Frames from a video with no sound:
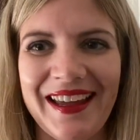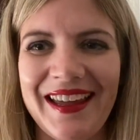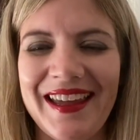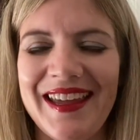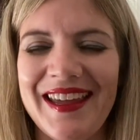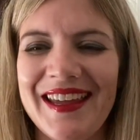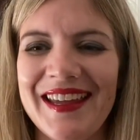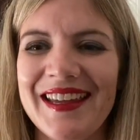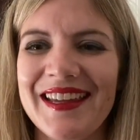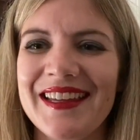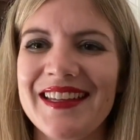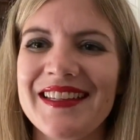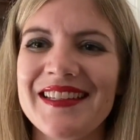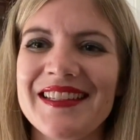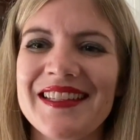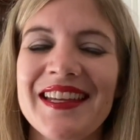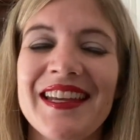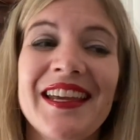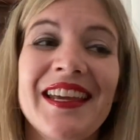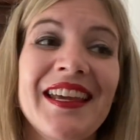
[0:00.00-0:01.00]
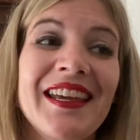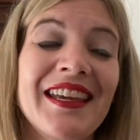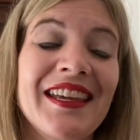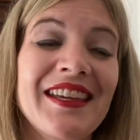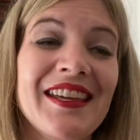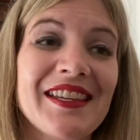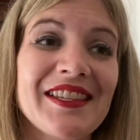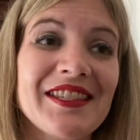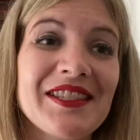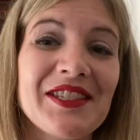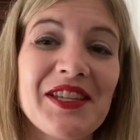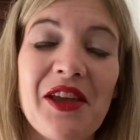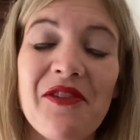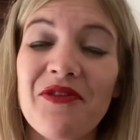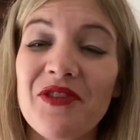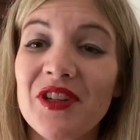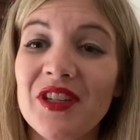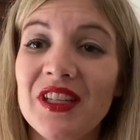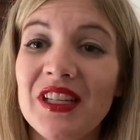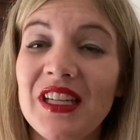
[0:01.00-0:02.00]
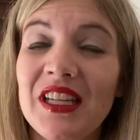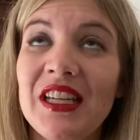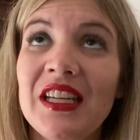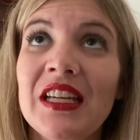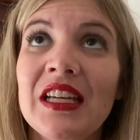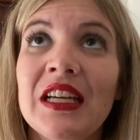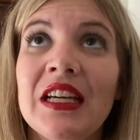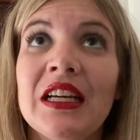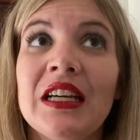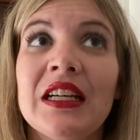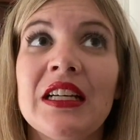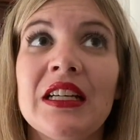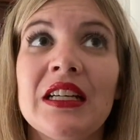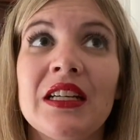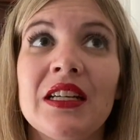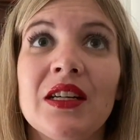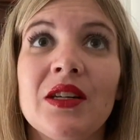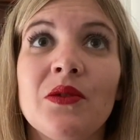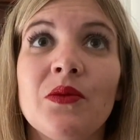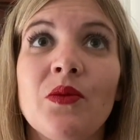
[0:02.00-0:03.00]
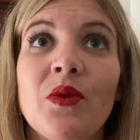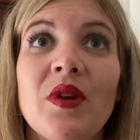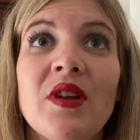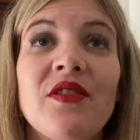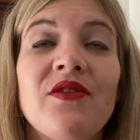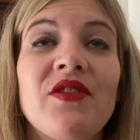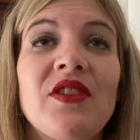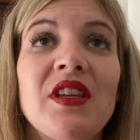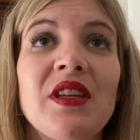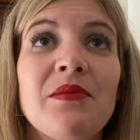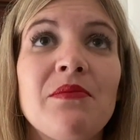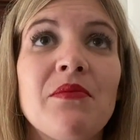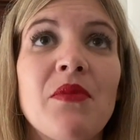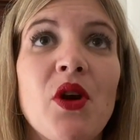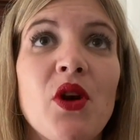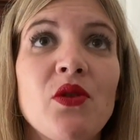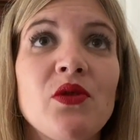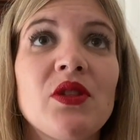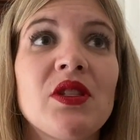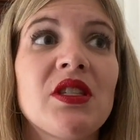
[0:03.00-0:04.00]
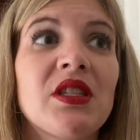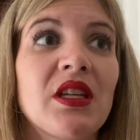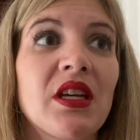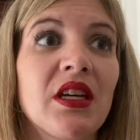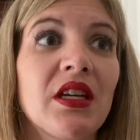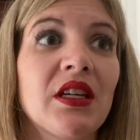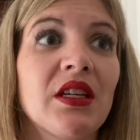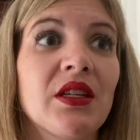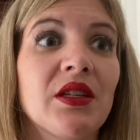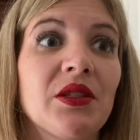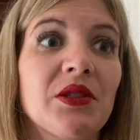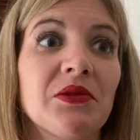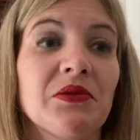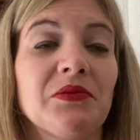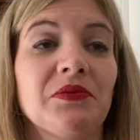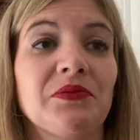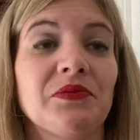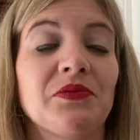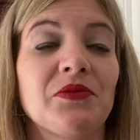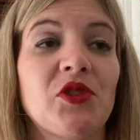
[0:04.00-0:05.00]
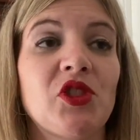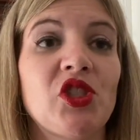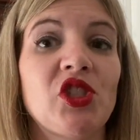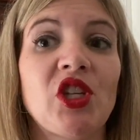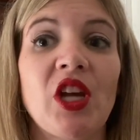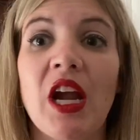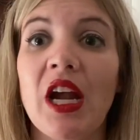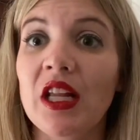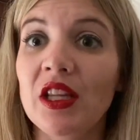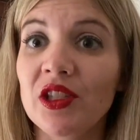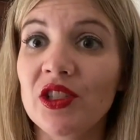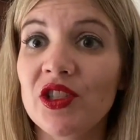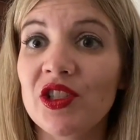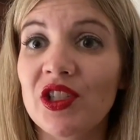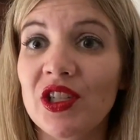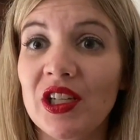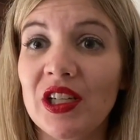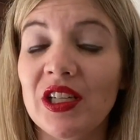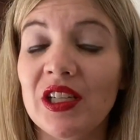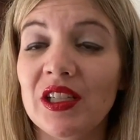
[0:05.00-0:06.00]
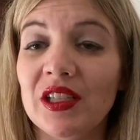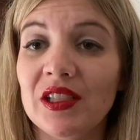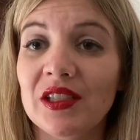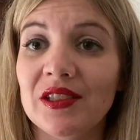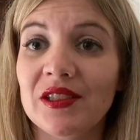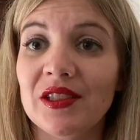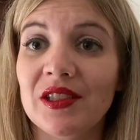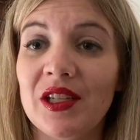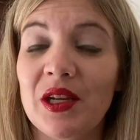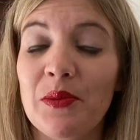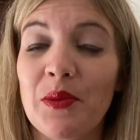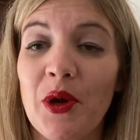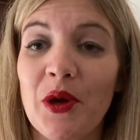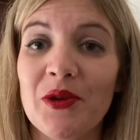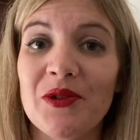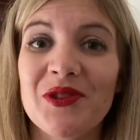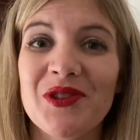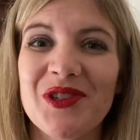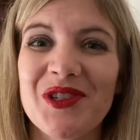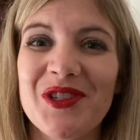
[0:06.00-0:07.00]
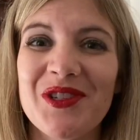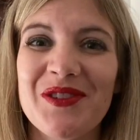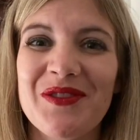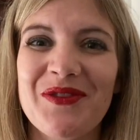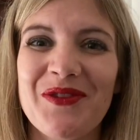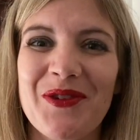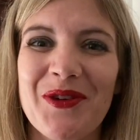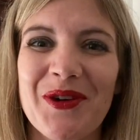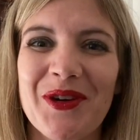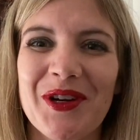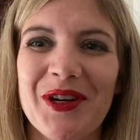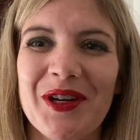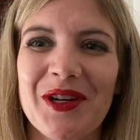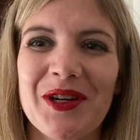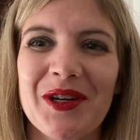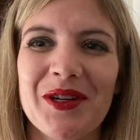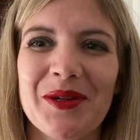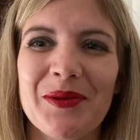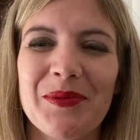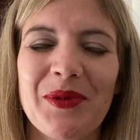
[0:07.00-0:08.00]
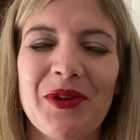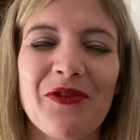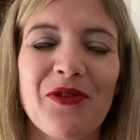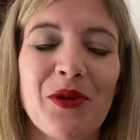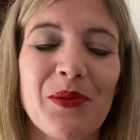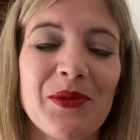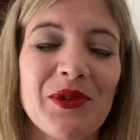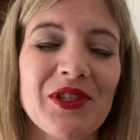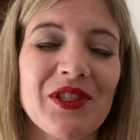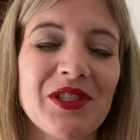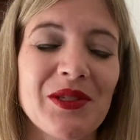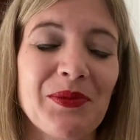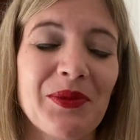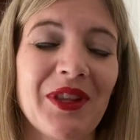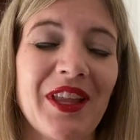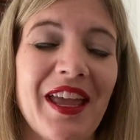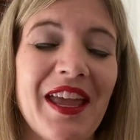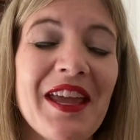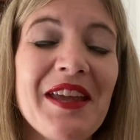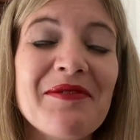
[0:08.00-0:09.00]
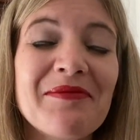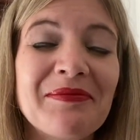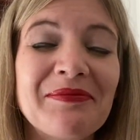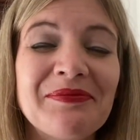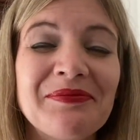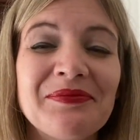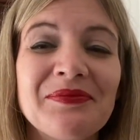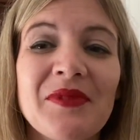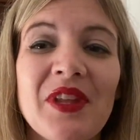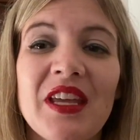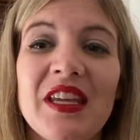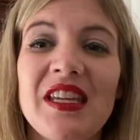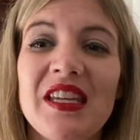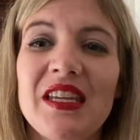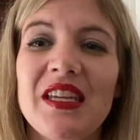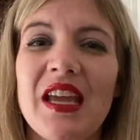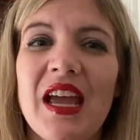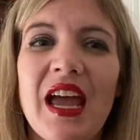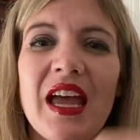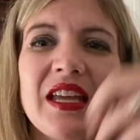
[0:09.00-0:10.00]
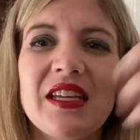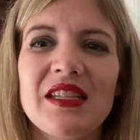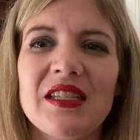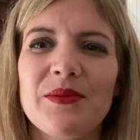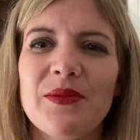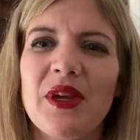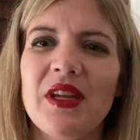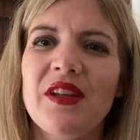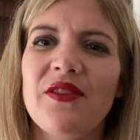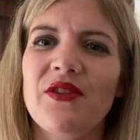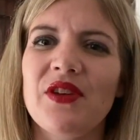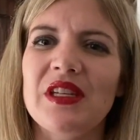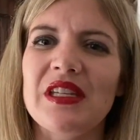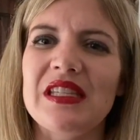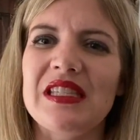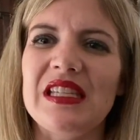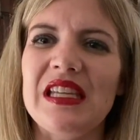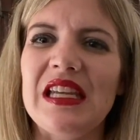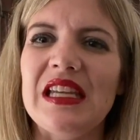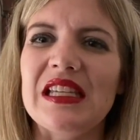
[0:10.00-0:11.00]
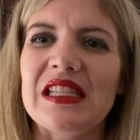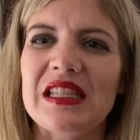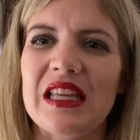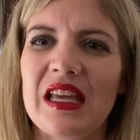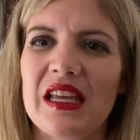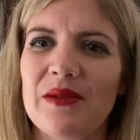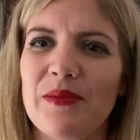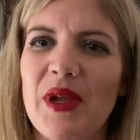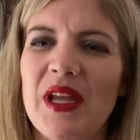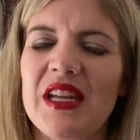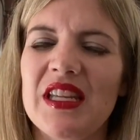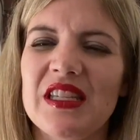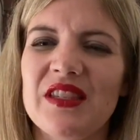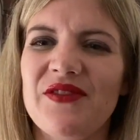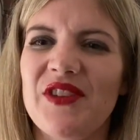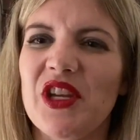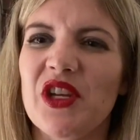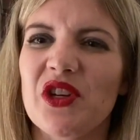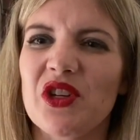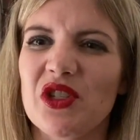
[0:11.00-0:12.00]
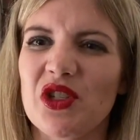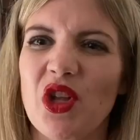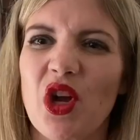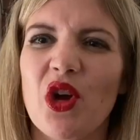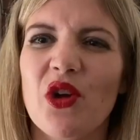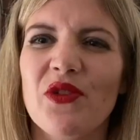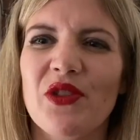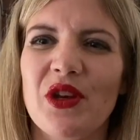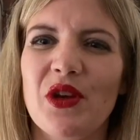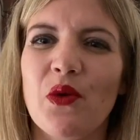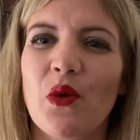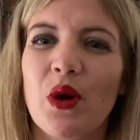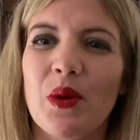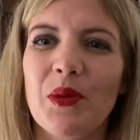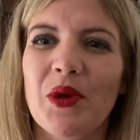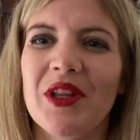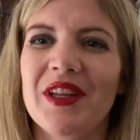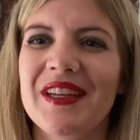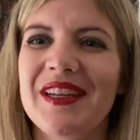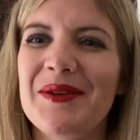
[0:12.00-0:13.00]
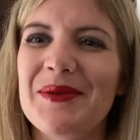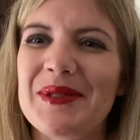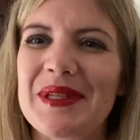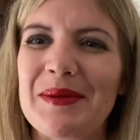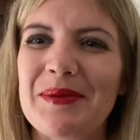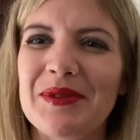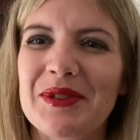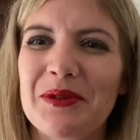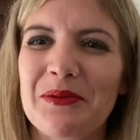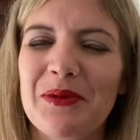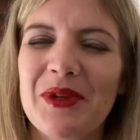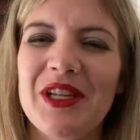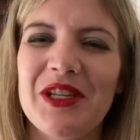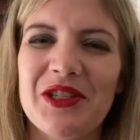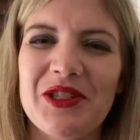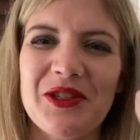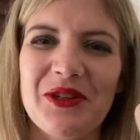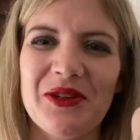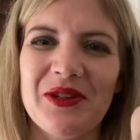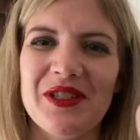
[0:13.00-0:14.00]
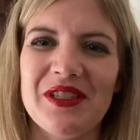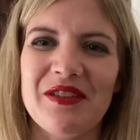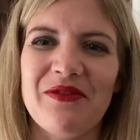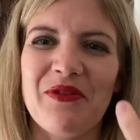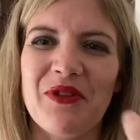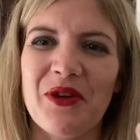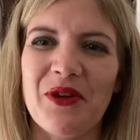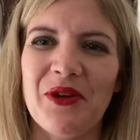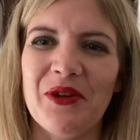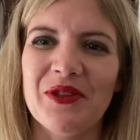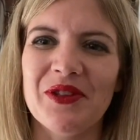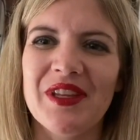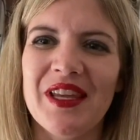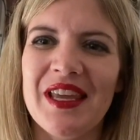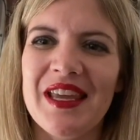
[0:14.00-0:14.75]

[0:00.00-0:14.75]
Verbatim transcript: And yes, definitely one of the most uh, challenging composers for performers to play. He had some kind of a disease that made his fingers longer than normal, and he was able to reach certain difficult